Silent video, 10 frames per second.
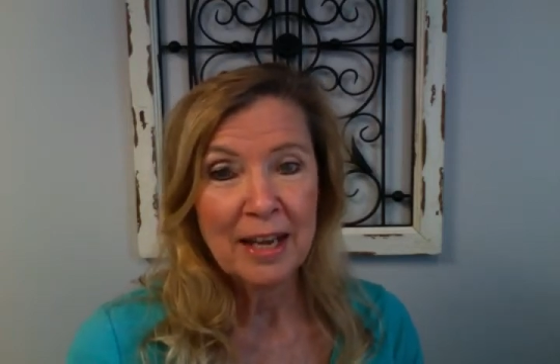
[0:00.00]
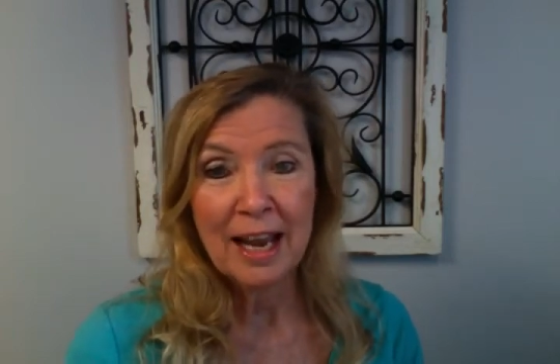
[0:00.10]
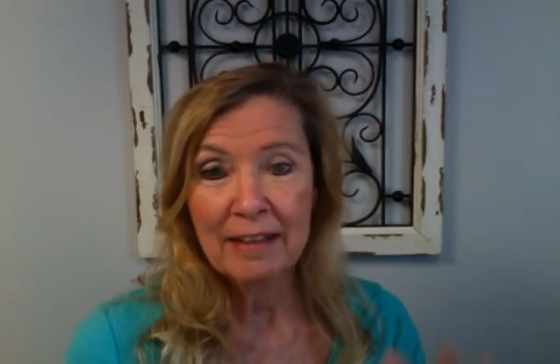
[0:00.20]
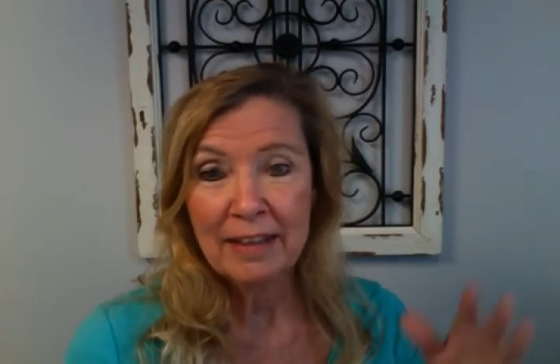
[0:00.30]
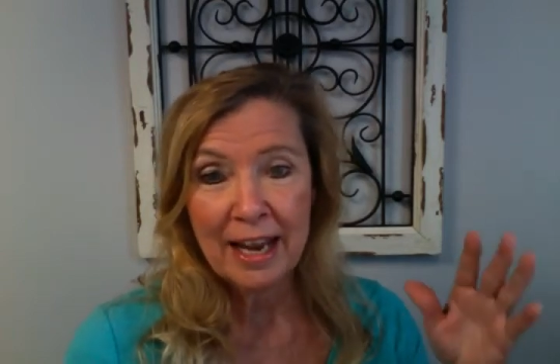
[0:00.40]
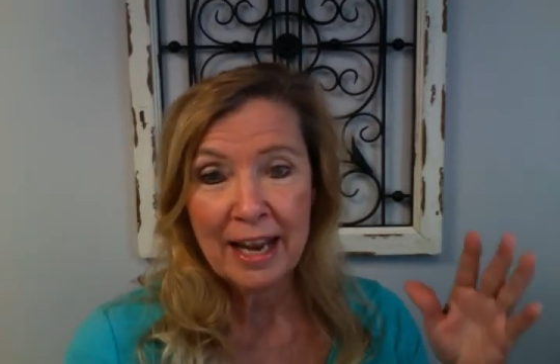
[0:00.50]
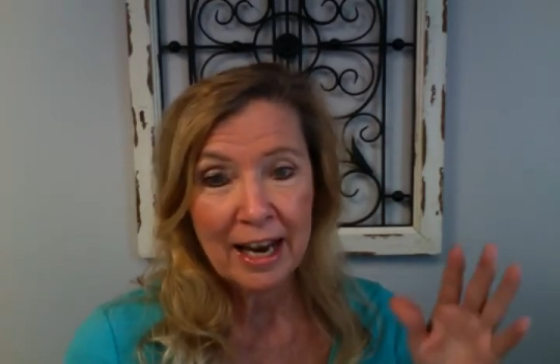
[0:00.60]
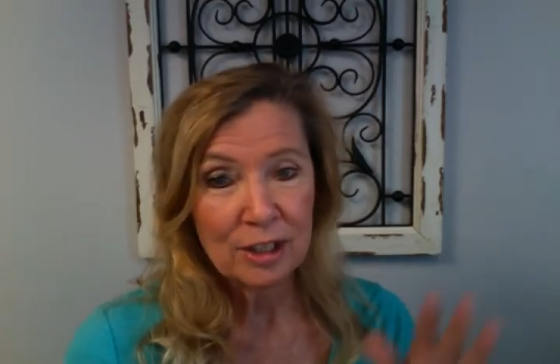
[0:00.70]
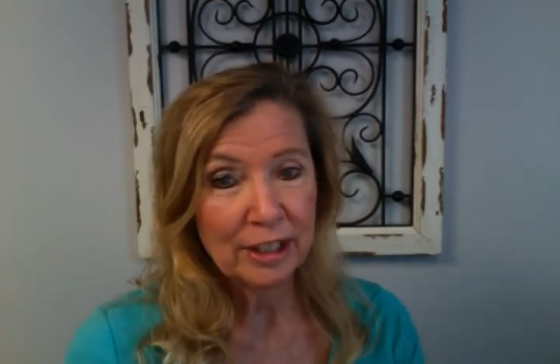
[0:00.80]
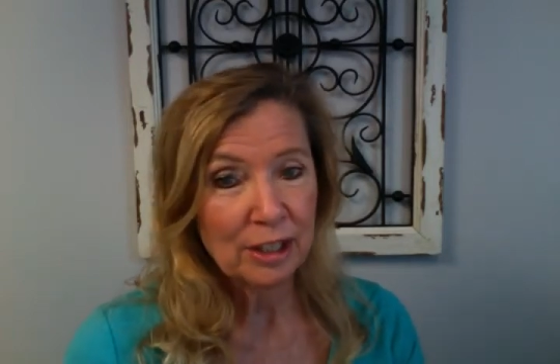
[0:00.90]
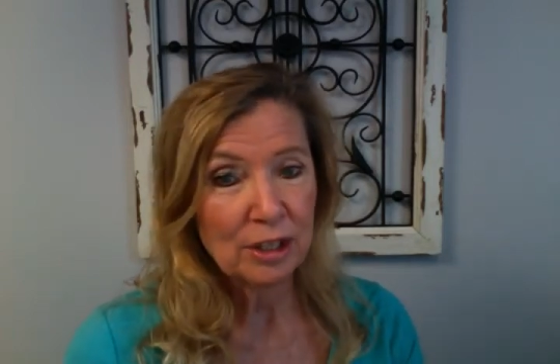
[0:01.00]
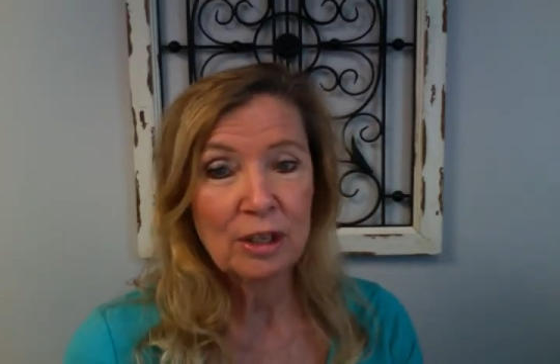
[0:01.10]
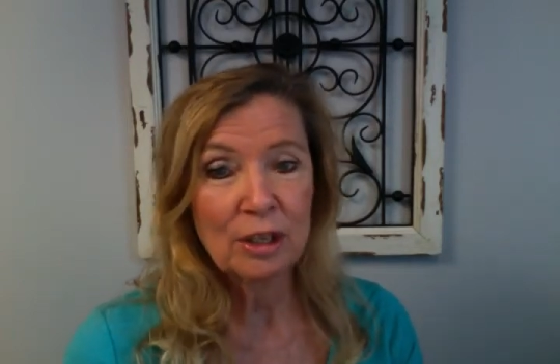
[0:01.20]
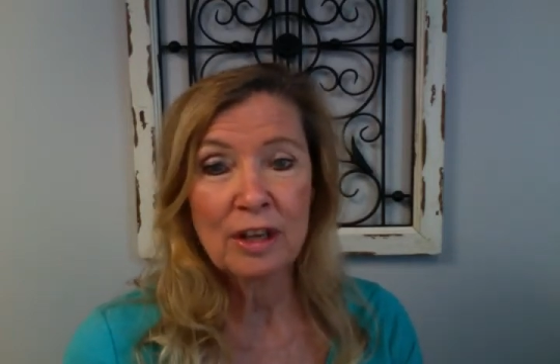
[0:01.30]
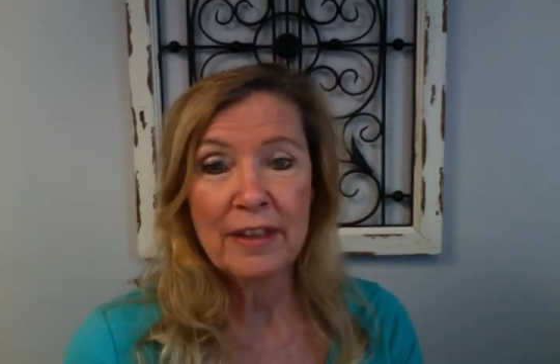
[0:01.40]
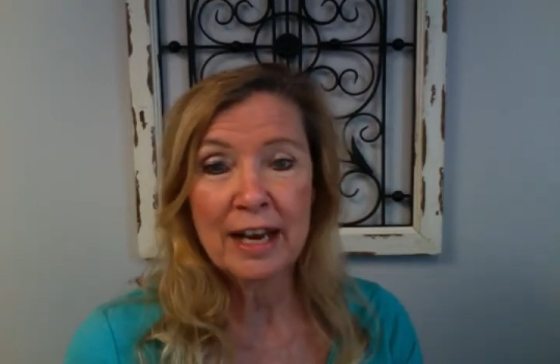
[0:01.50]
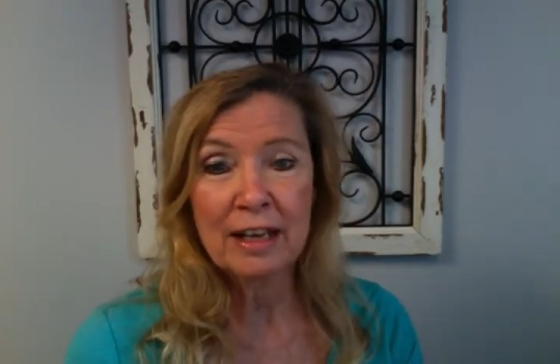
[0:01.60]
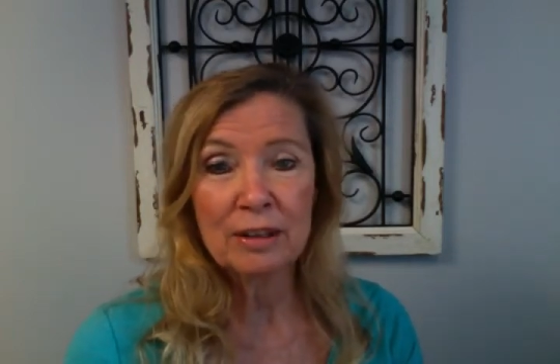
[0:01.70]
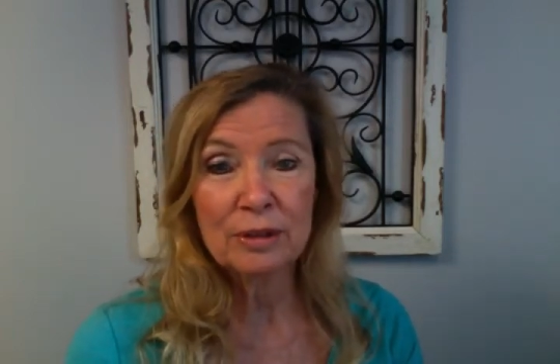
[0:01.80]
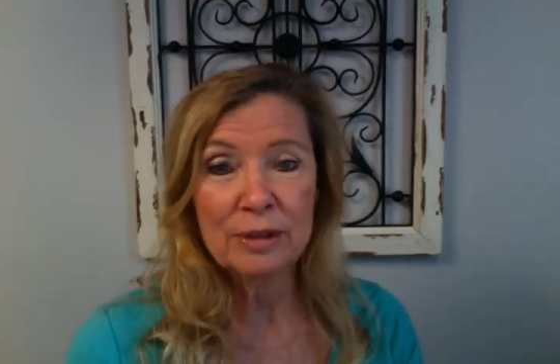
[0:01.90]
And they actually turn on that
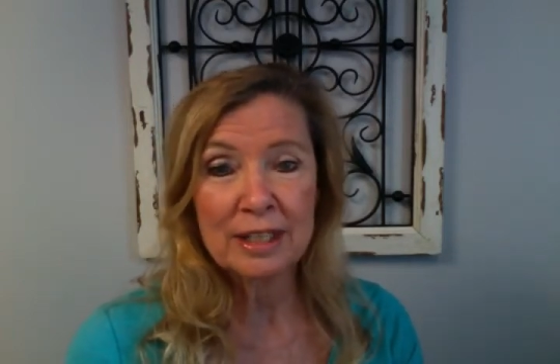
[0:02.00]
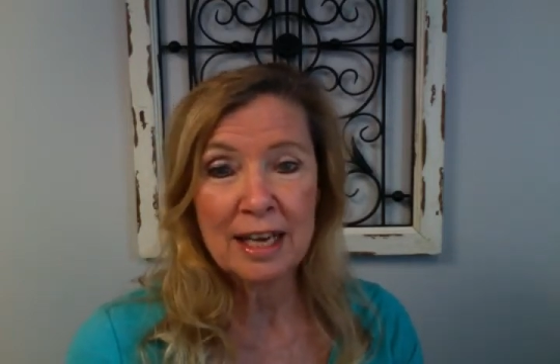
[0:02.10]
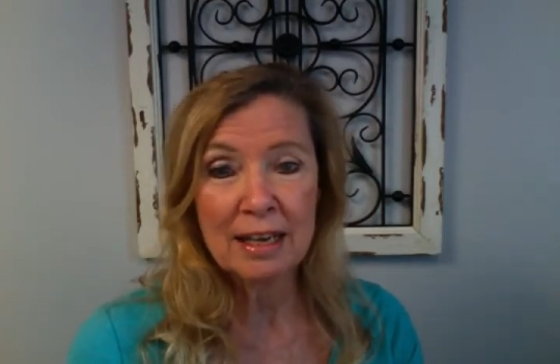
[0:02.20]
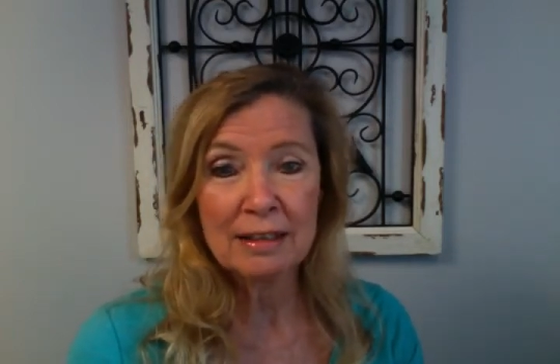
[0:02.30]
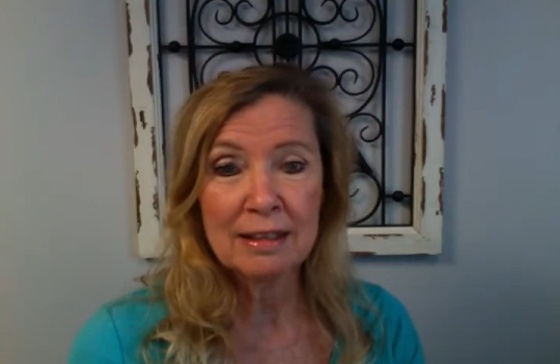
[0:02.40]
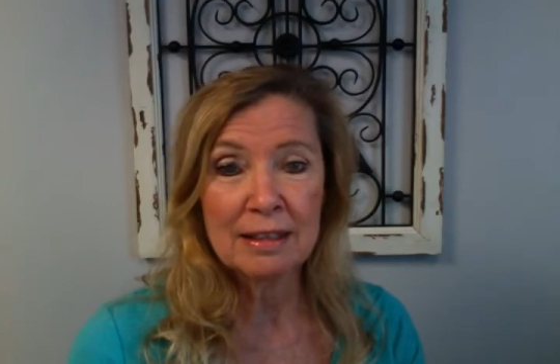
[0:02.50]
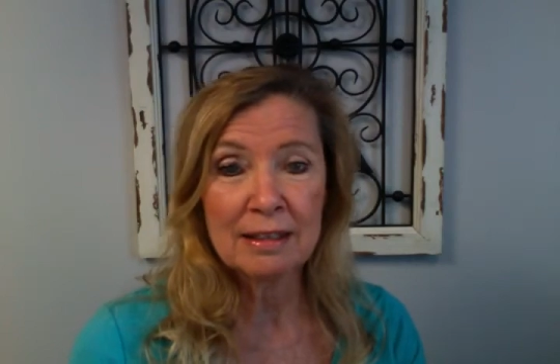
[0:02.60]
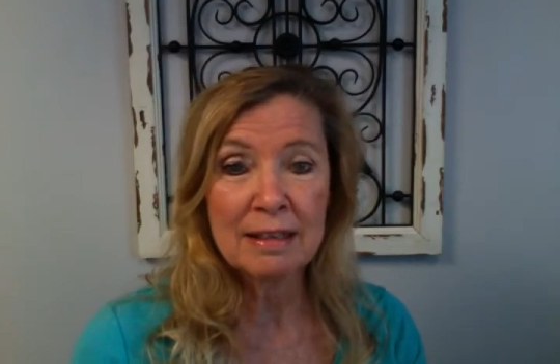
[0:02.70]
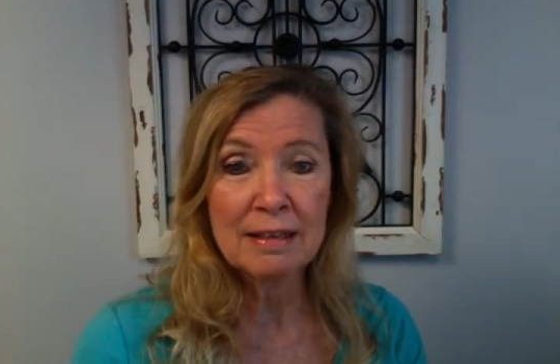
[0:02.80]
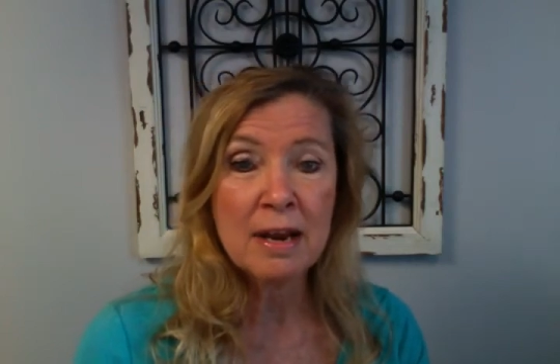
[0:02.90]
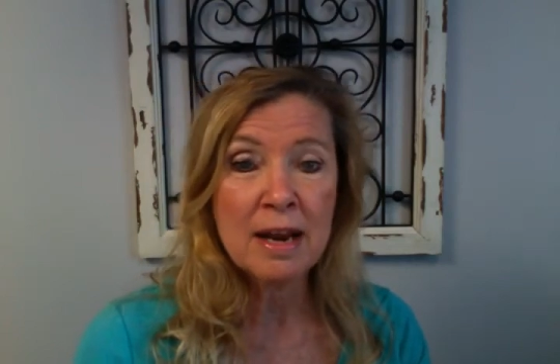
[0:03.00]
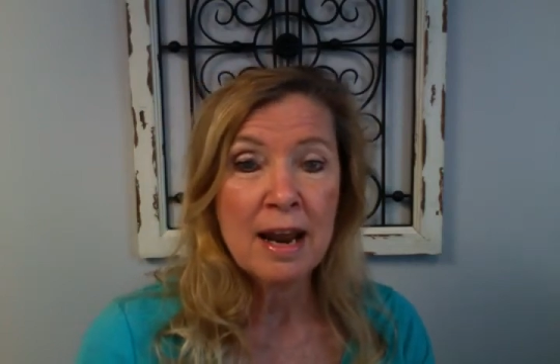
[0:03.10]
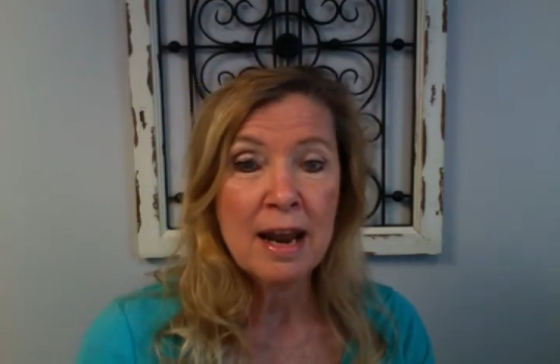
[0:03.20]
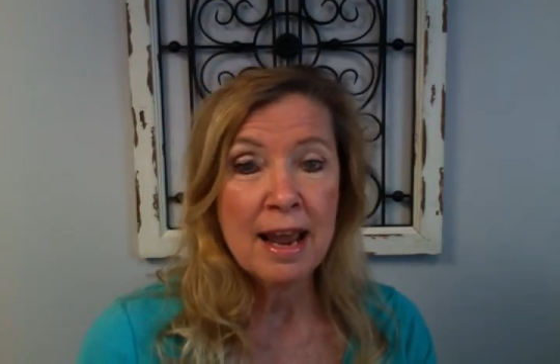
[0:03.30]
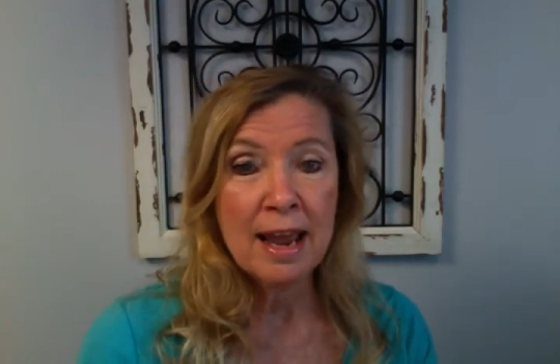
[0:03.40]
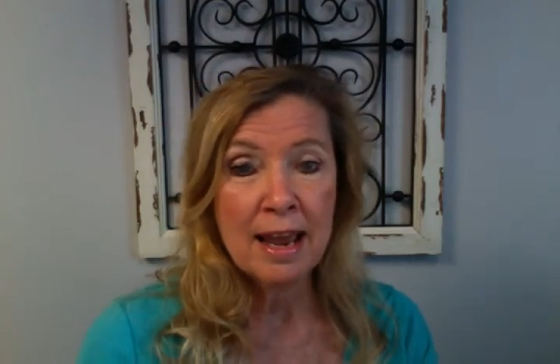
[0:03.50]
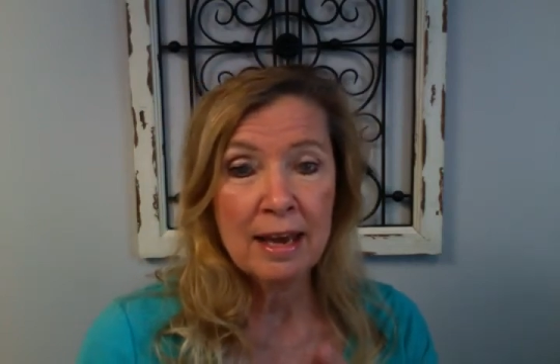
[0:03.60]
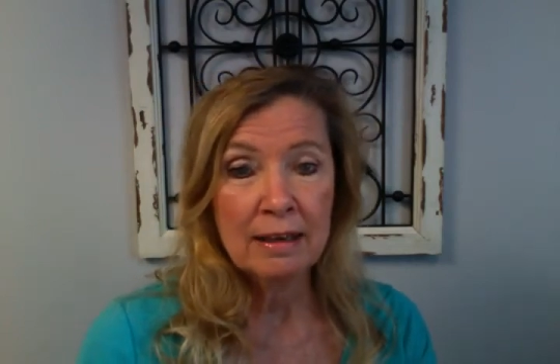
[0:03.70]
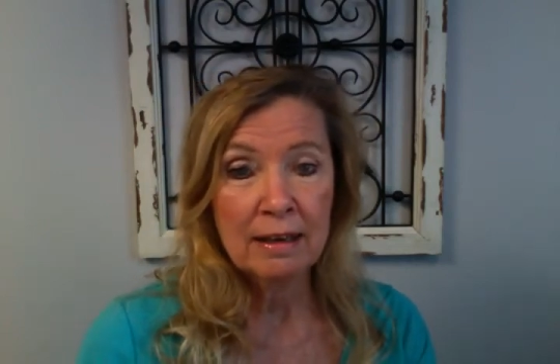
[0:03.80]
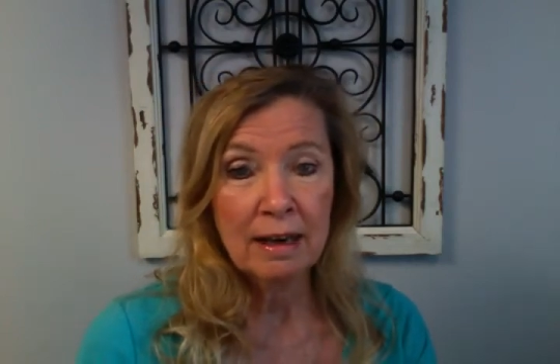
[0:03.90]
ultrasound system
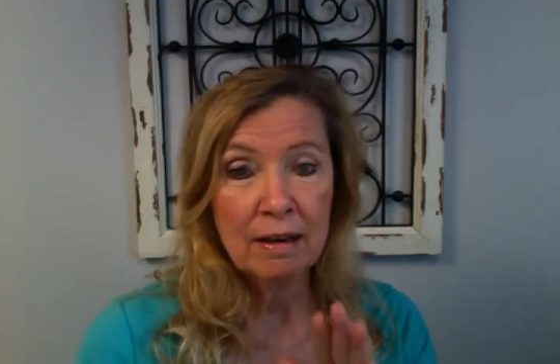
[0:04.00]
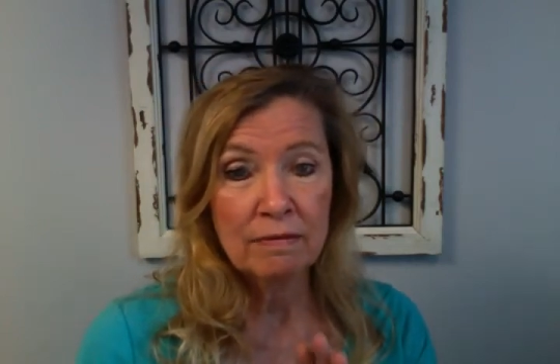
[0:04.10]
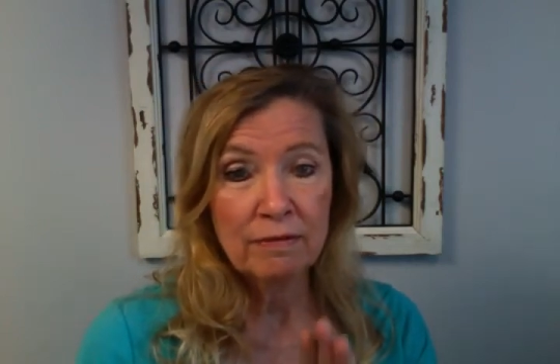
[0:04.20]
and uh,